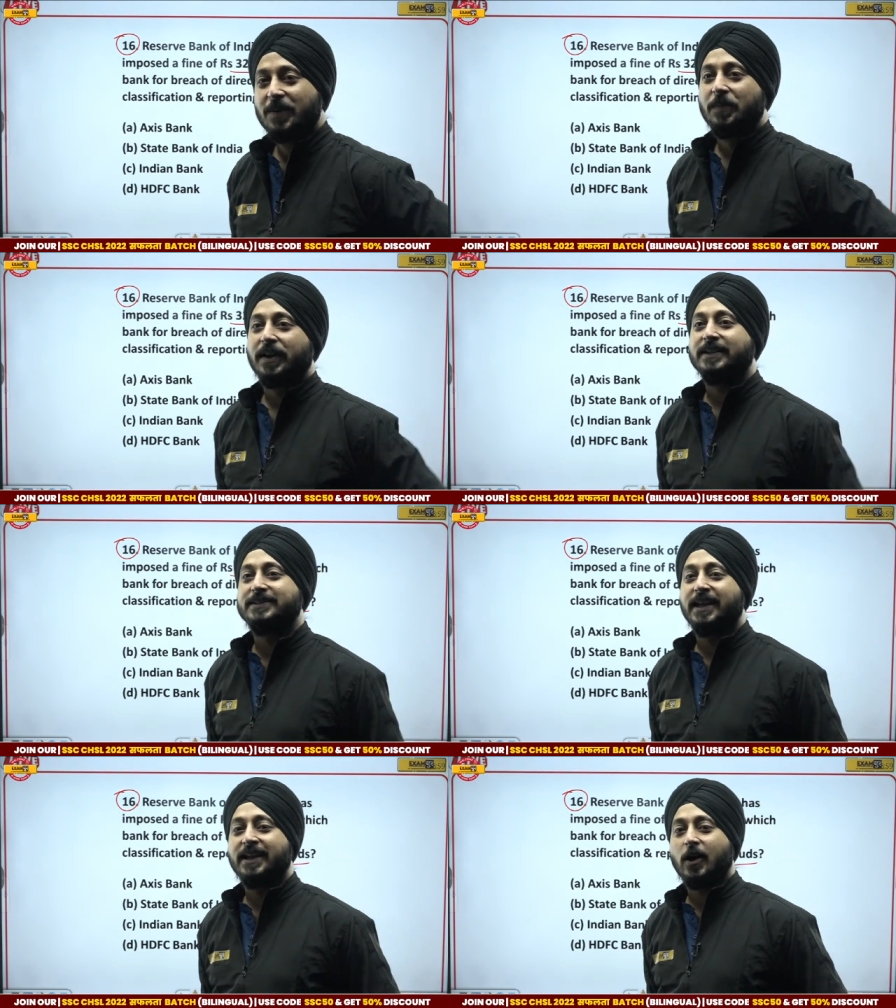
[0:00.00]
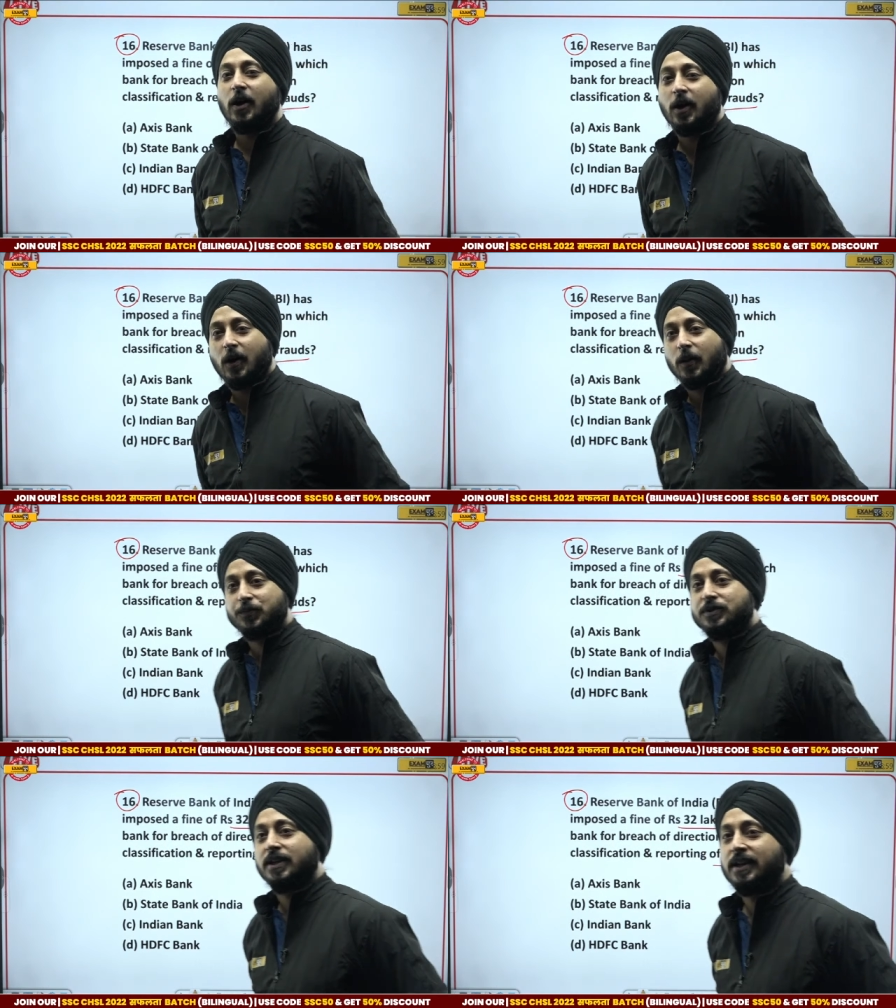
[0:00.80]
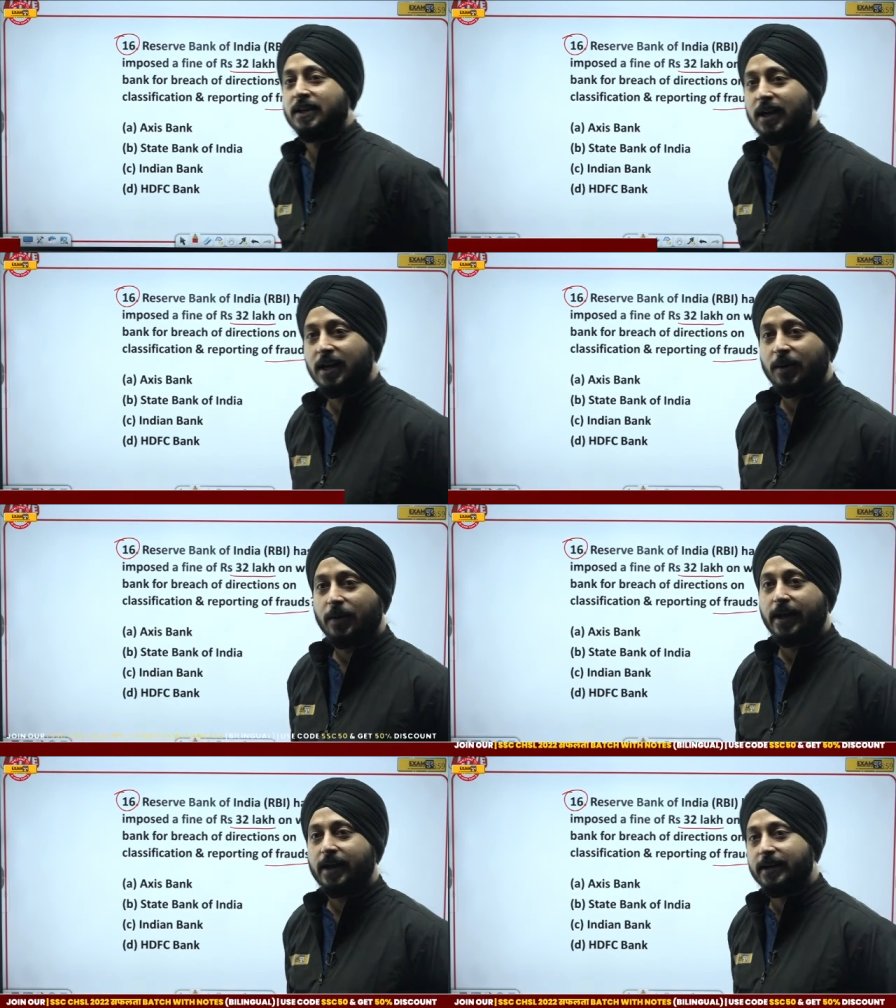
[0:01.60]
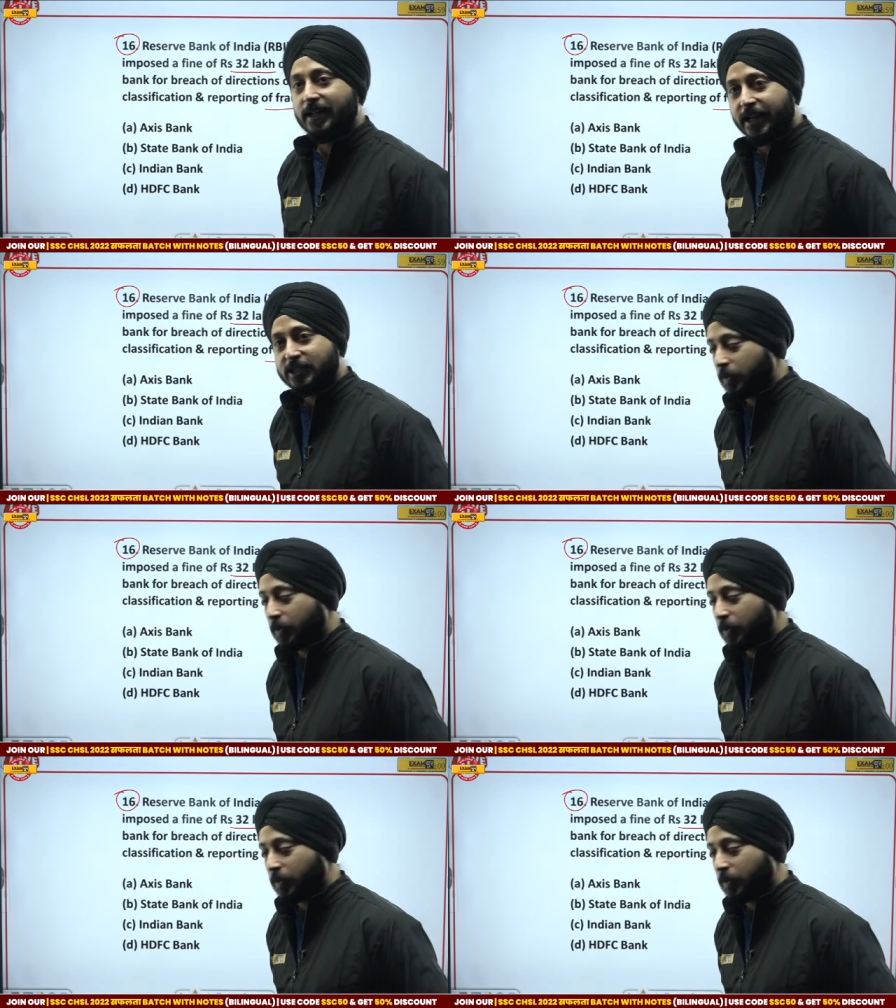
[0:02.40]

Priya saying uh, option uh, uh, D as